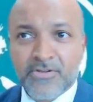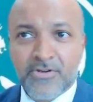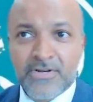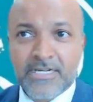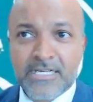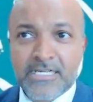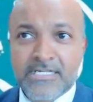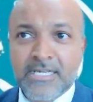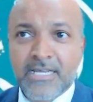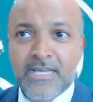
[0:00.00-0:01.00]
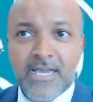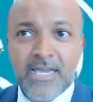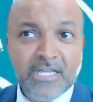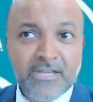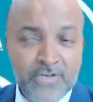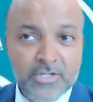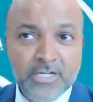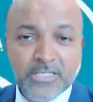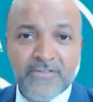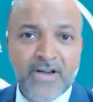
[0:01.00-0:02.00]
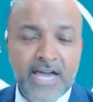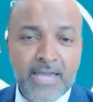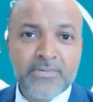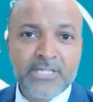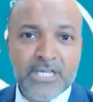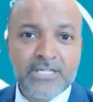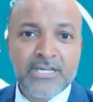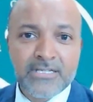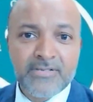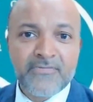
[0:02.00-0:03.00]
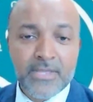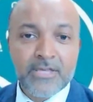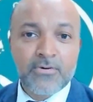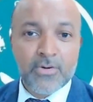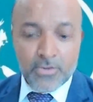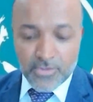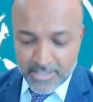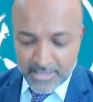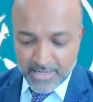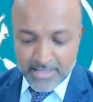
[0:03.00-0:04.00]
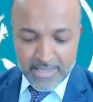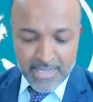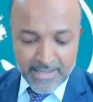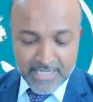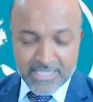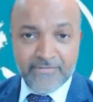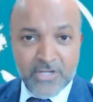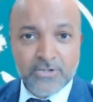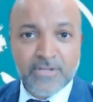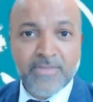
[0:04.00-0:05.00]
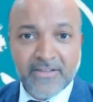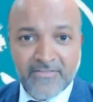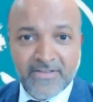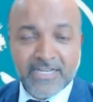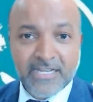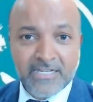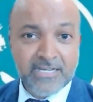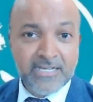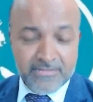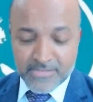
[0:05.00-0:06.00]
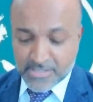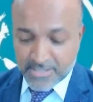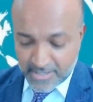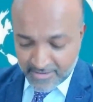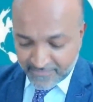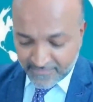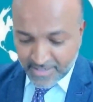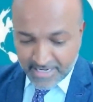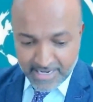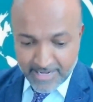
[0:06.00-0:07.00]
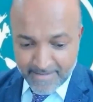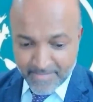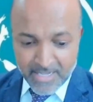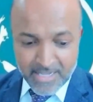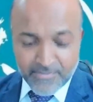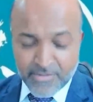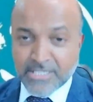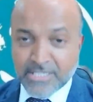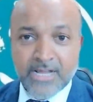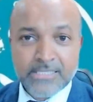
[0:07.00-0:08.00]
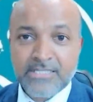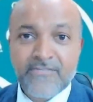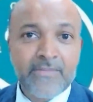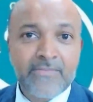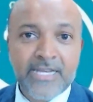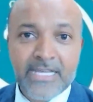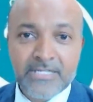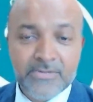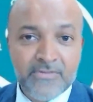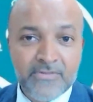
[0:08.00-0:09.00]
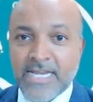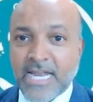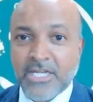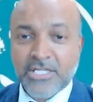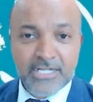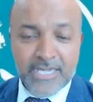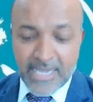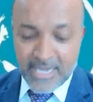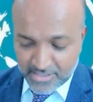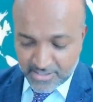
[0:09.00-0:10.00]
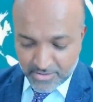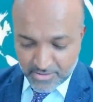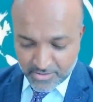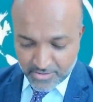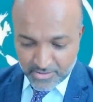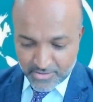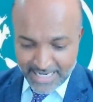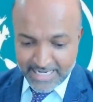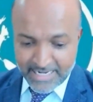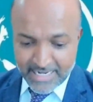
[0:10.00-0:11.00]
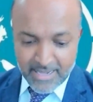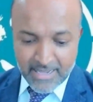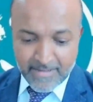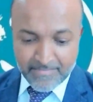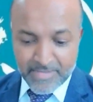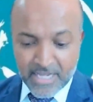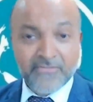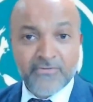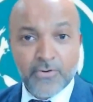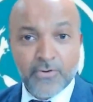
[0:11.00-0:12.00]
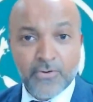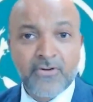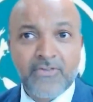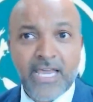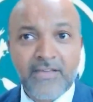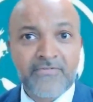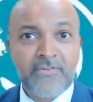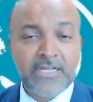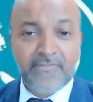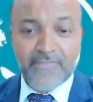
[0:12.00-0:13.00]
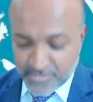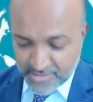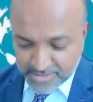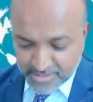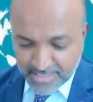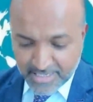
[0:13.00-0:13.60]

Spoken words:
authorities, individuals of high positions for their own individual benefit in terms of pressurizing the families for financial gain or any other form of gain for individuals.